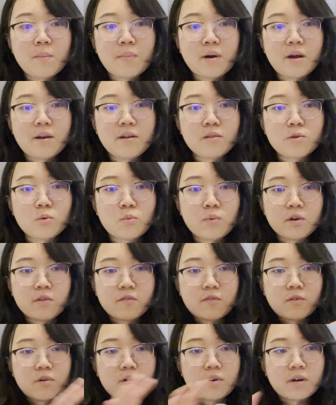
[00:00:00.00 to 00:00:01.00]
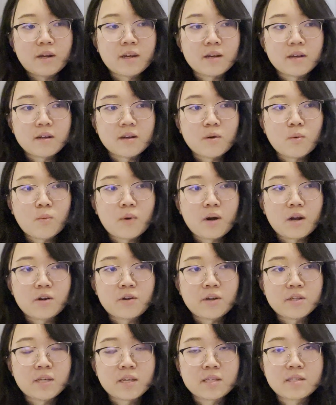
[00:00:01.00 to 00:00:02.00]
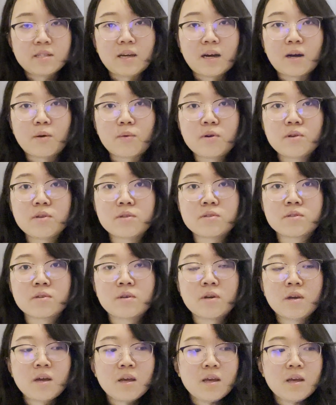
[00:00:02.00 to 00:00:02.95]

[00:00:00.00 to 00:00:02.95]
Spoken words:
but I need to work for like 160 hours.